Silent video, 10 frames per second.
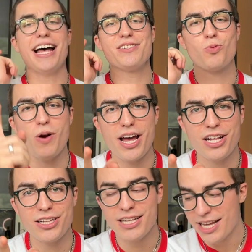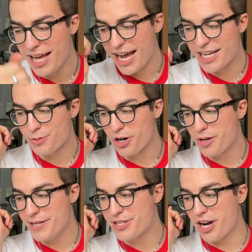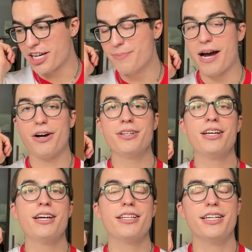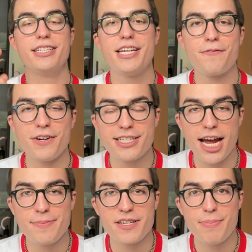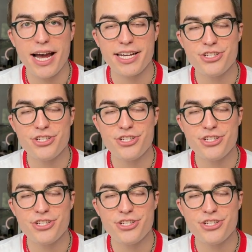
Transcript: as well as we're gonna be talking about the different types of baggy